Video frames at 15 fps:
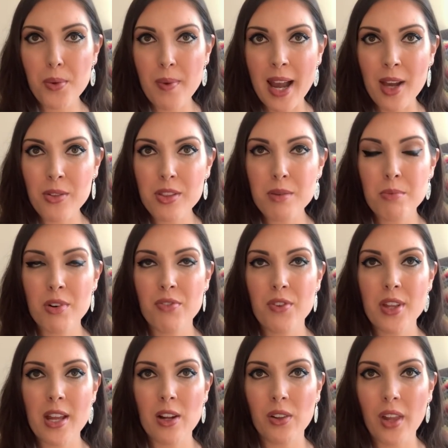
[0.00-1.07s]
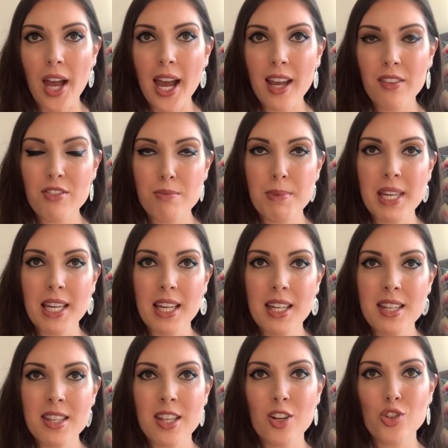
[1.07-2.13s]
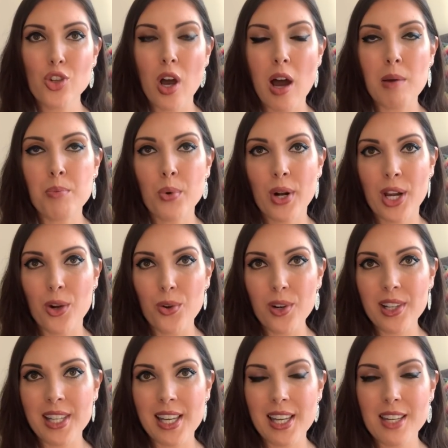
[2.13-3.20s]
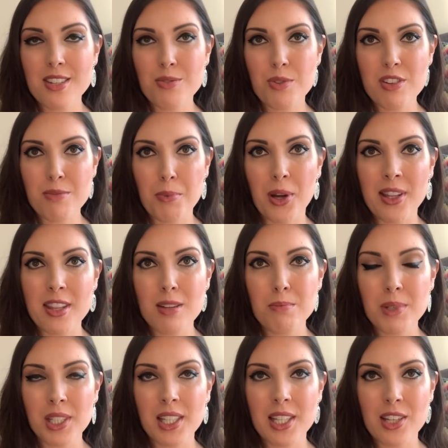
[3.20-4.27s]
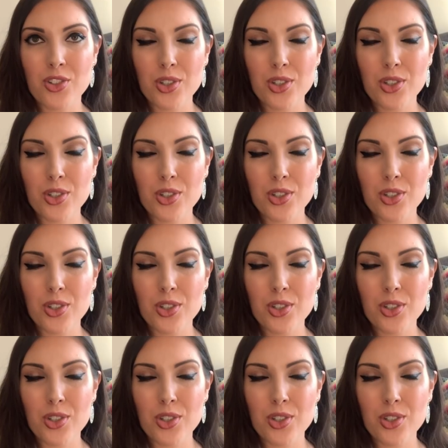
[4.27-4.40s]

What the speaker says: around them or for their lives because their top priority is responsibility